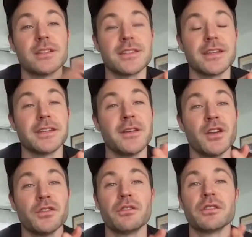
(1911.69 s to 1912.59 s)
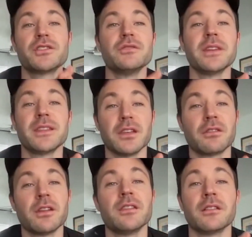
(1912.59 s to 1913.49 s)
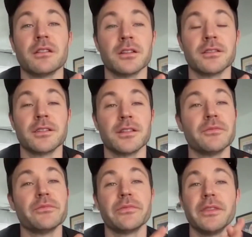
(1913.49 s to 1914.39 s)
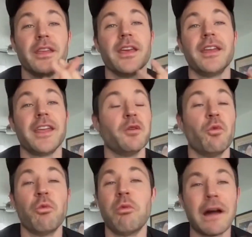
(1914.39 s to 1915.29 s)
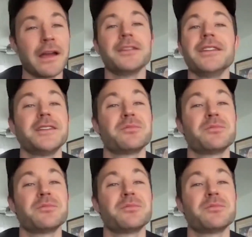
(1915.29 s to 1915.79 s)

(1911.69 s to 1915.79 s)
is like you're assuming that you're either in a wildly